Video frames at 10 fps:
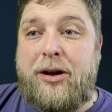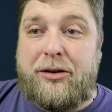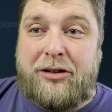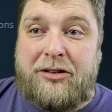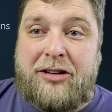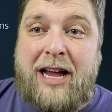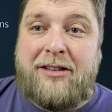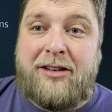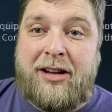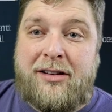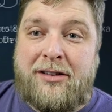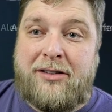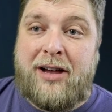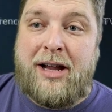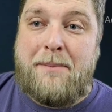we go to
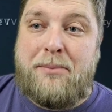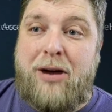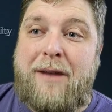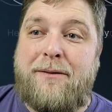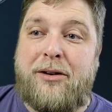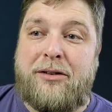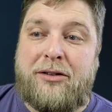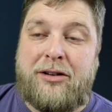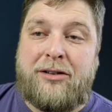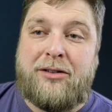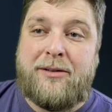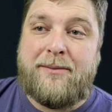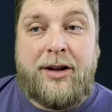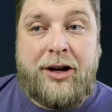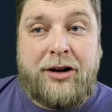settings and then preferences,
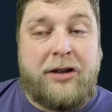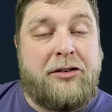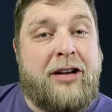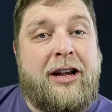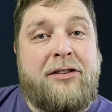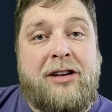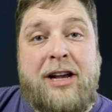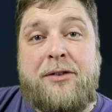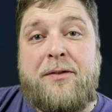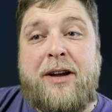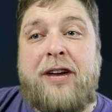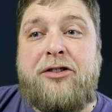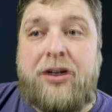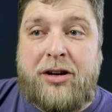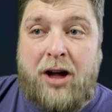you're going to see it says
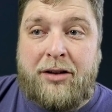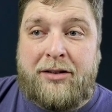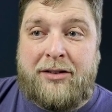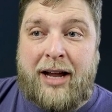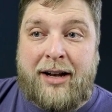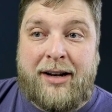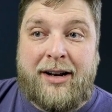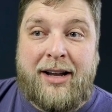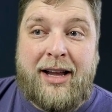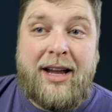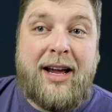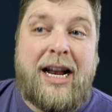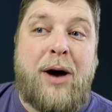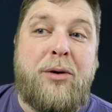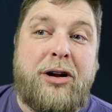featured content.
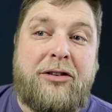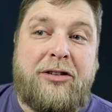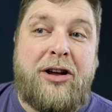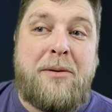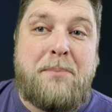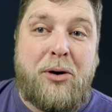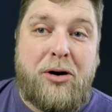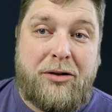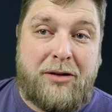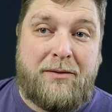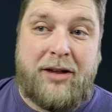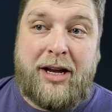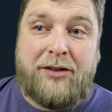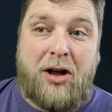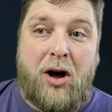And now we're going to turn both of
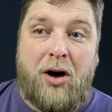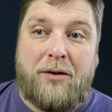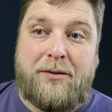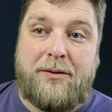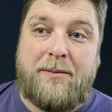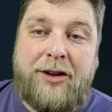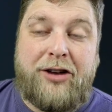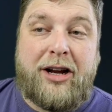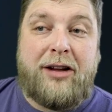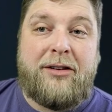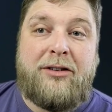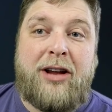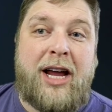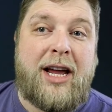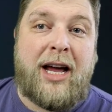these off. As you can
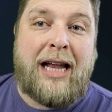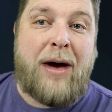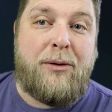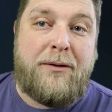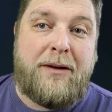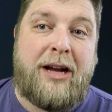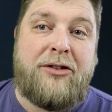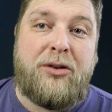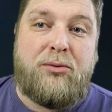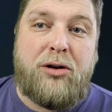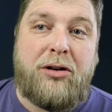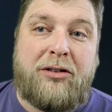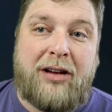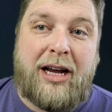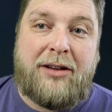see, allow featured
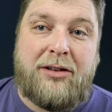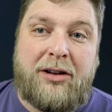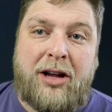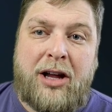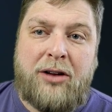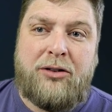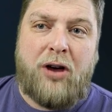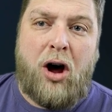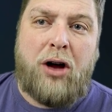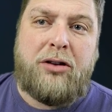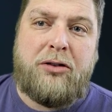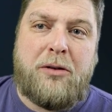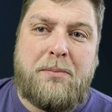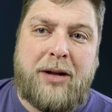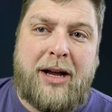rotator to
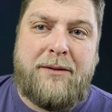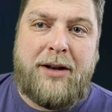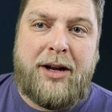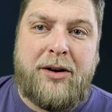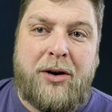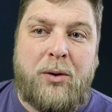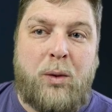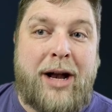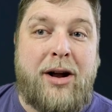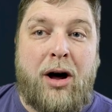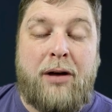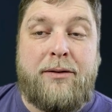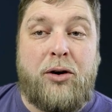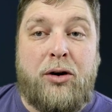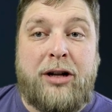autoplay video went
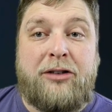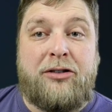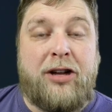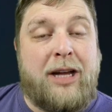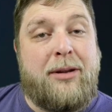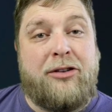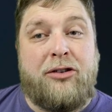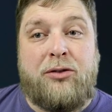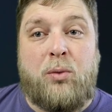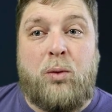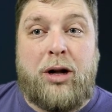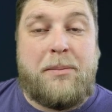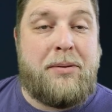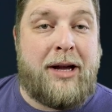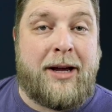off, only still images will
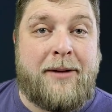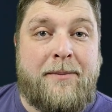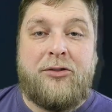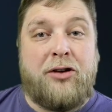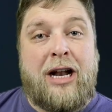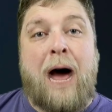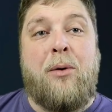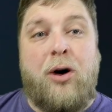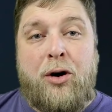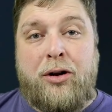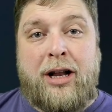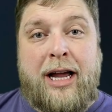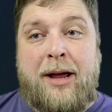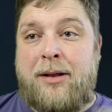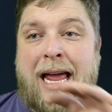appear. So now
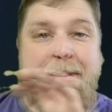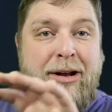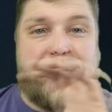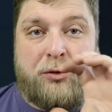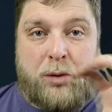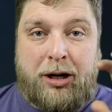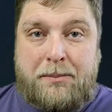only images will